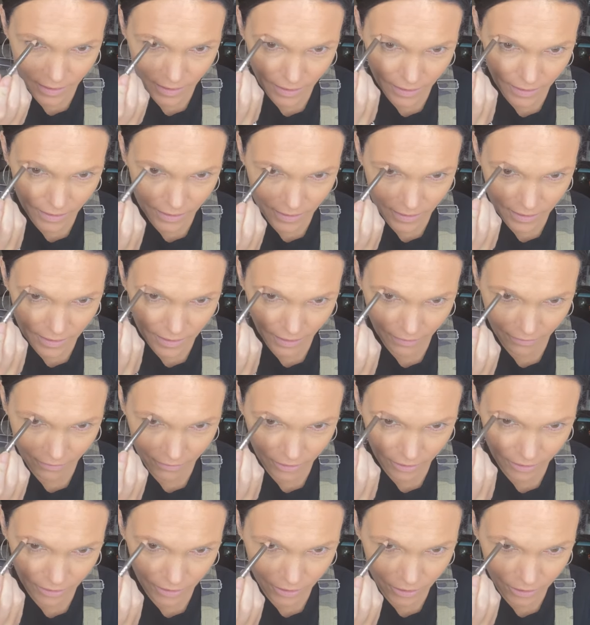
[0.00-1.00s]
it's
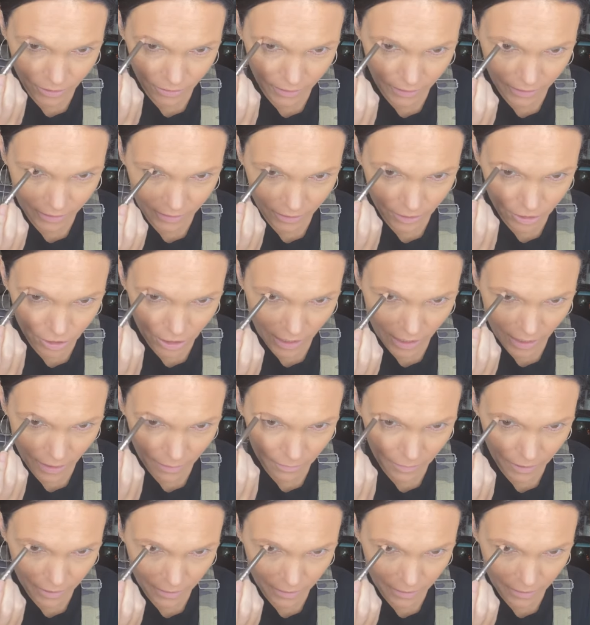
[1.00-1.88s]
definitely doing the job.